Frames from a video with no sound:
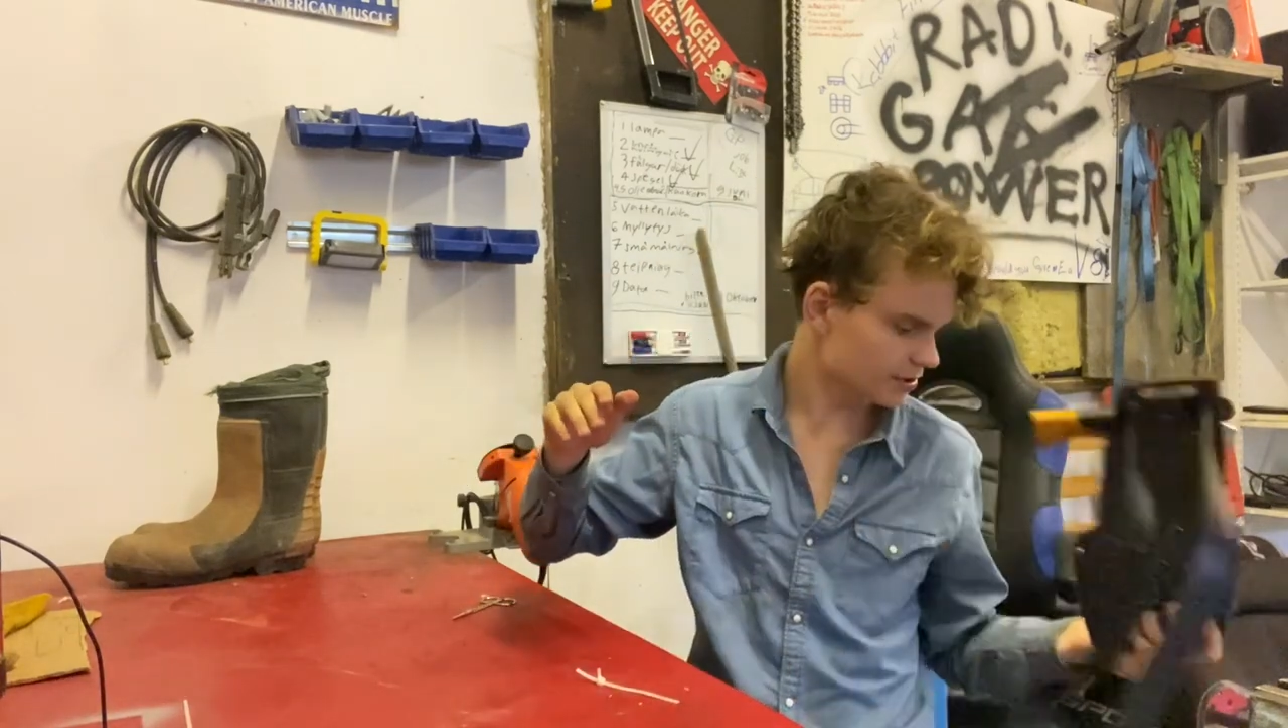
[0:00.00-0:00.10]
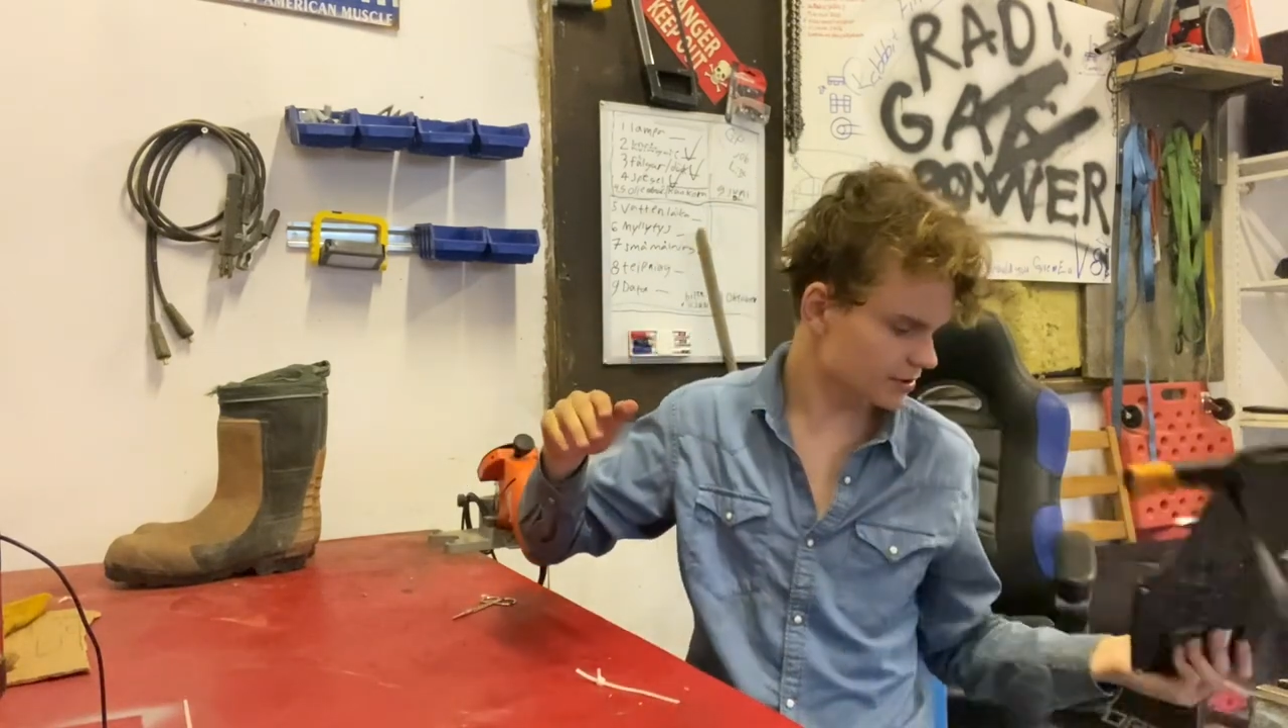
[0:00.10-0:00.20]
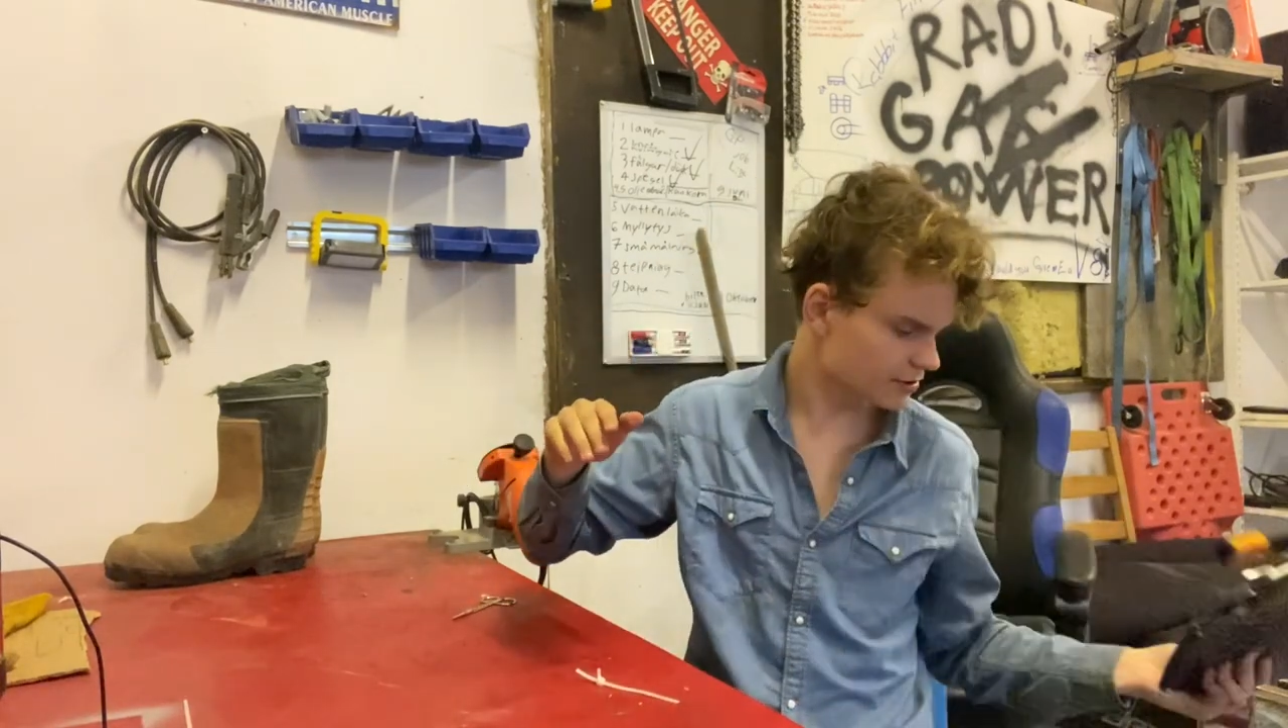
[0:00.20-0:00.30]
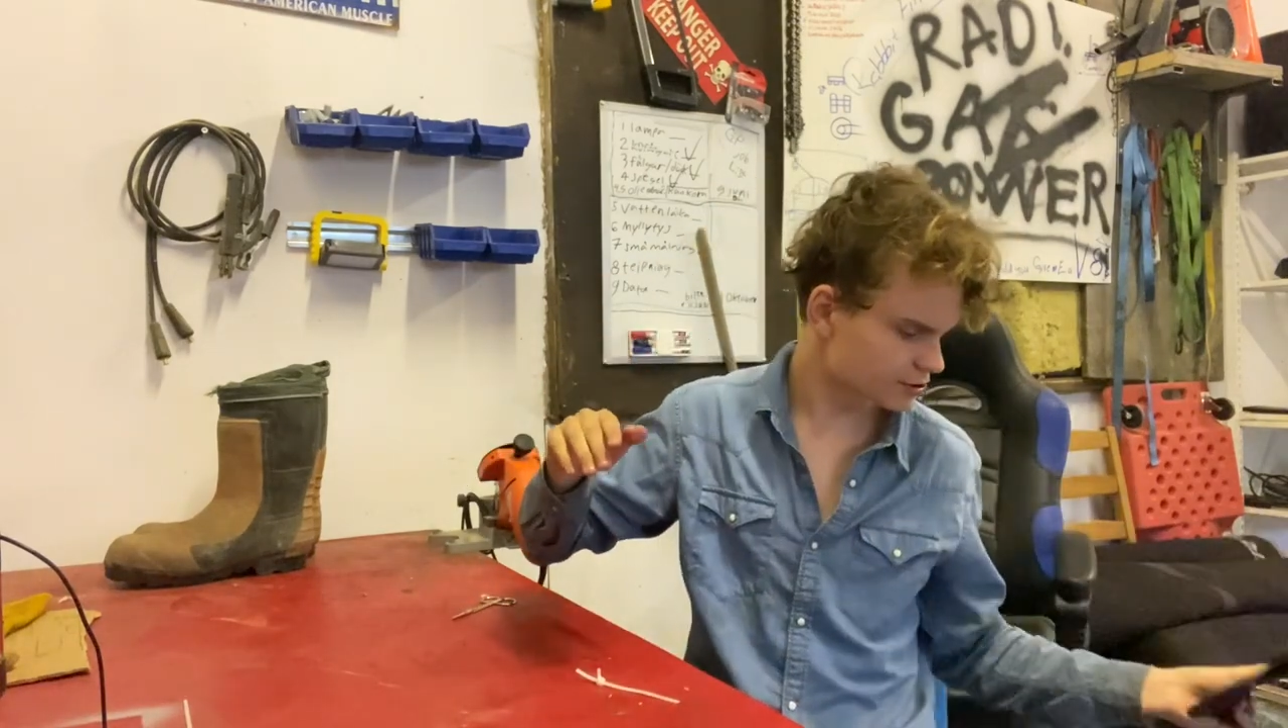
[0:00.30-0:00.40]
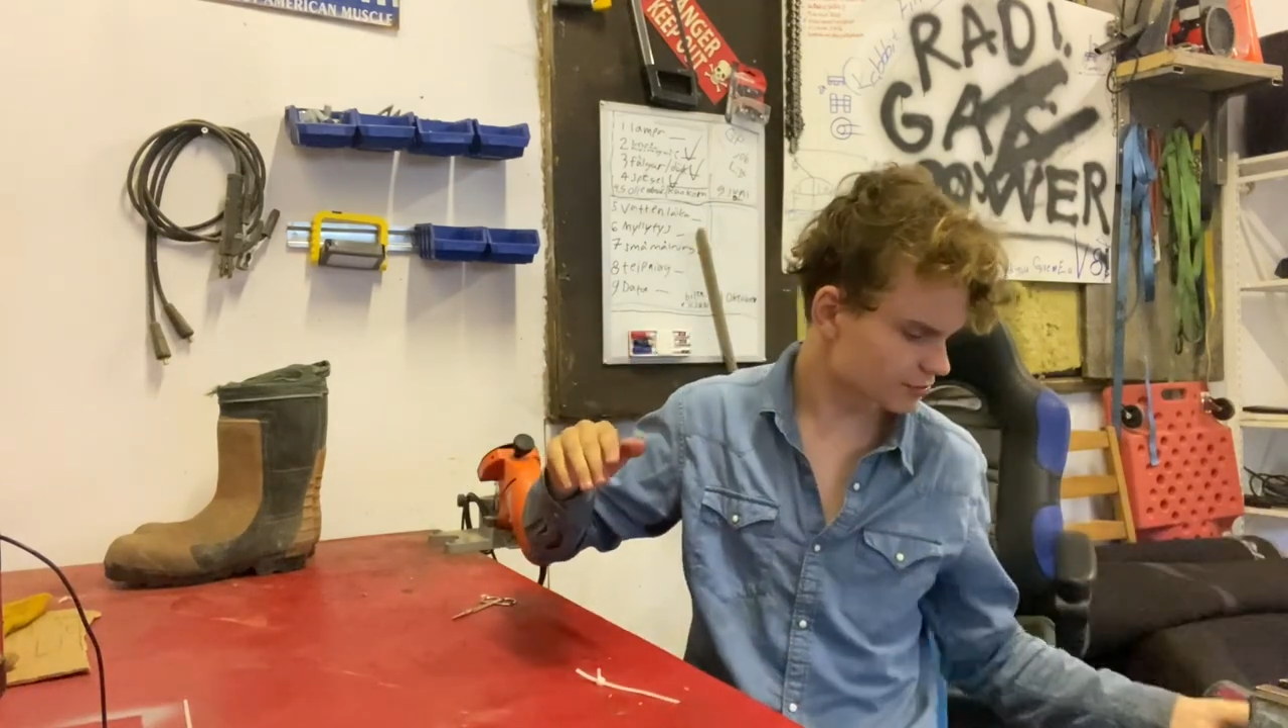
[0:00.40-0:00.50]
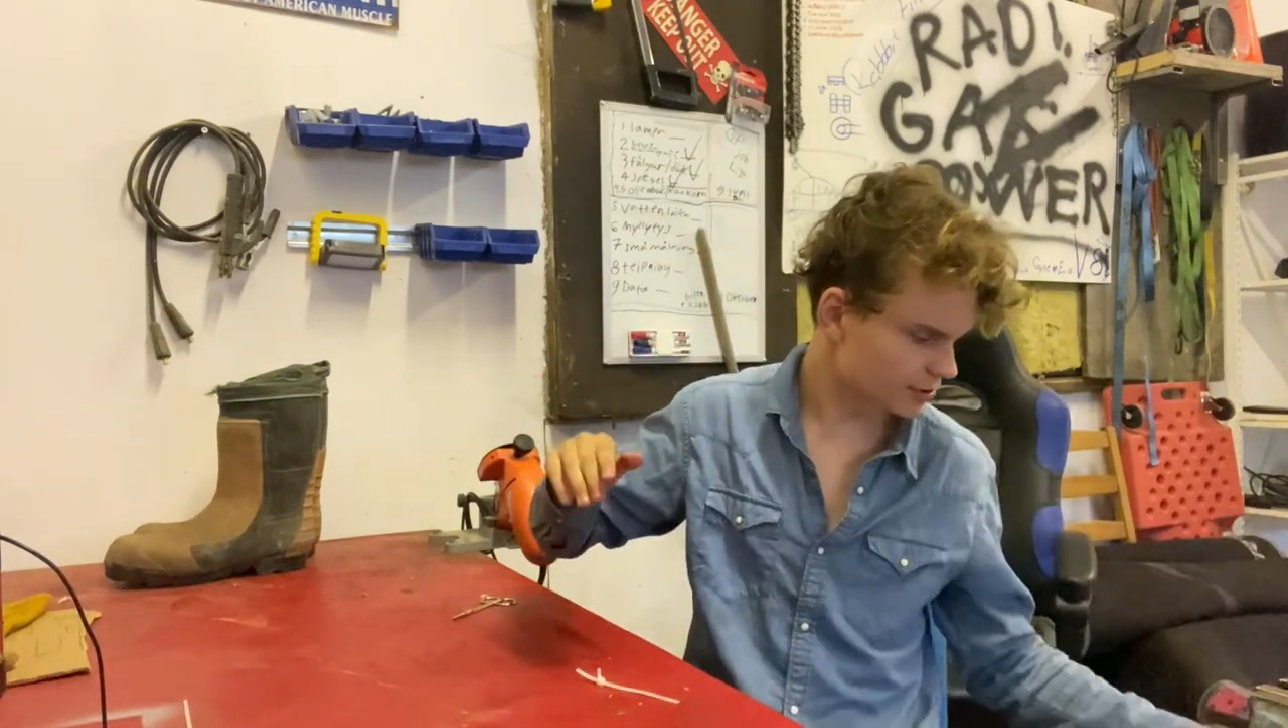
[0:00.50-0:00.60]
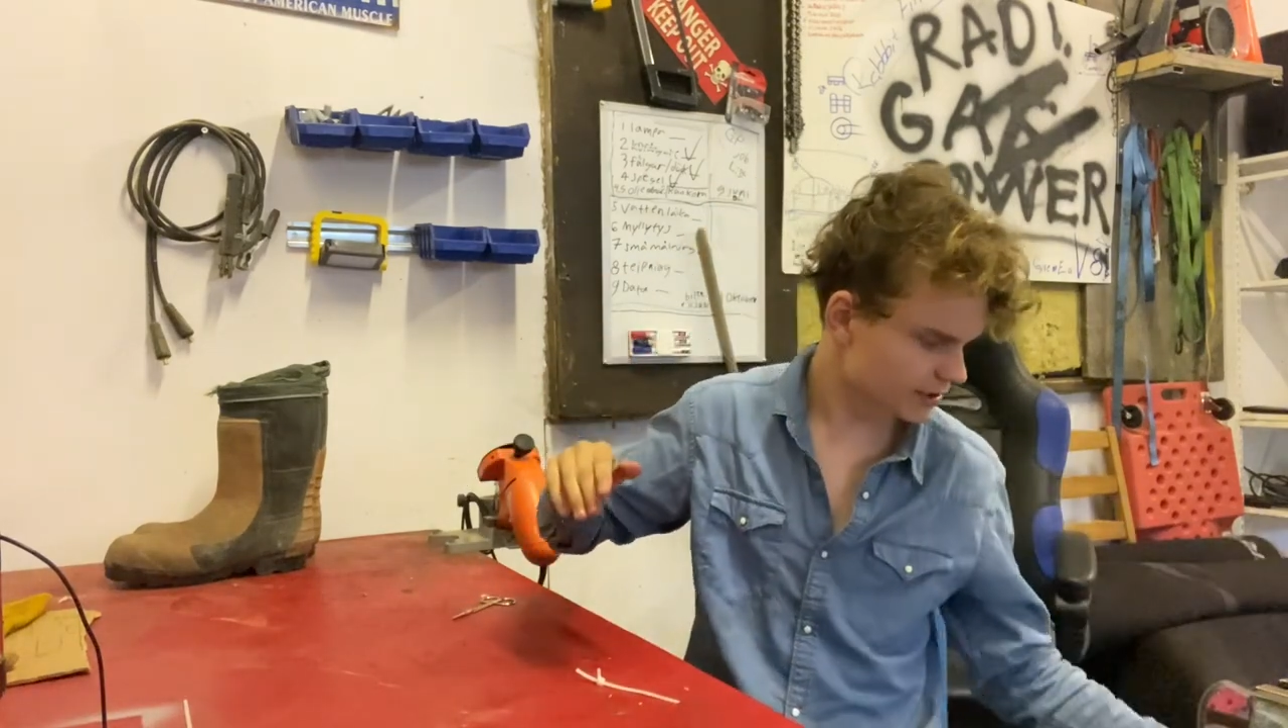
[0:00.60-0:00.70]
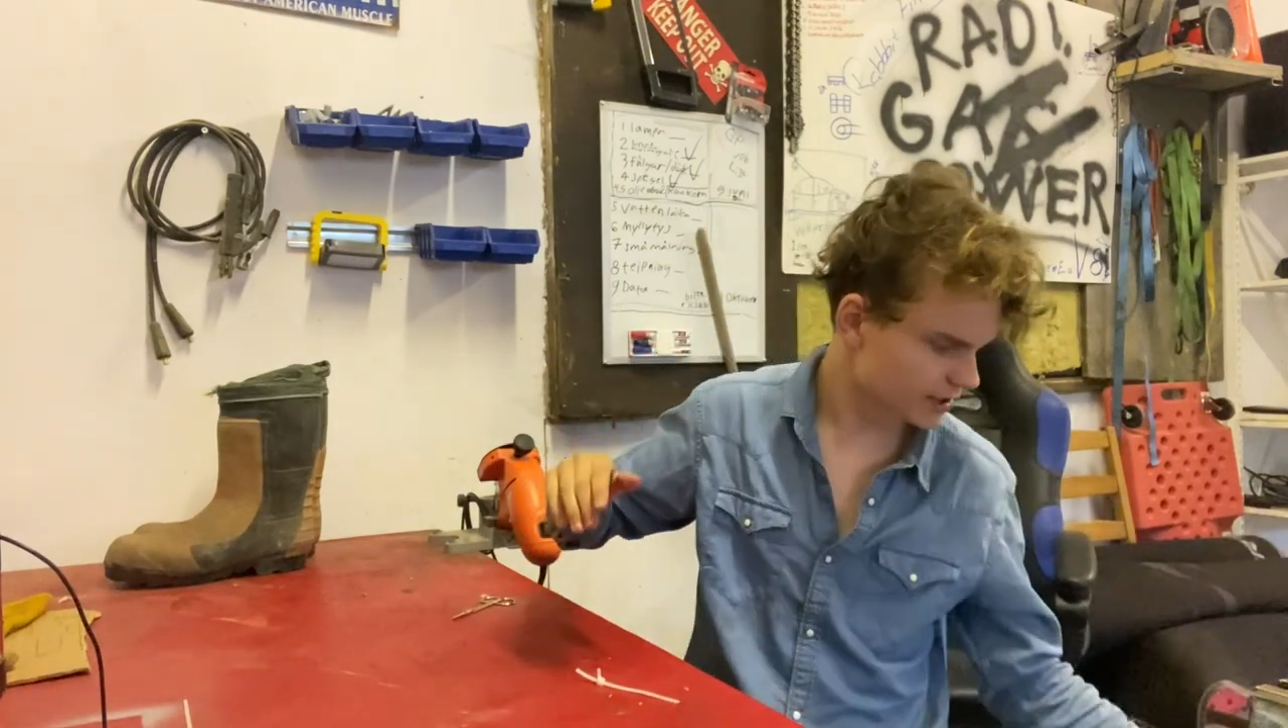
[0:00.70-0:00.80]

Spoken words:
you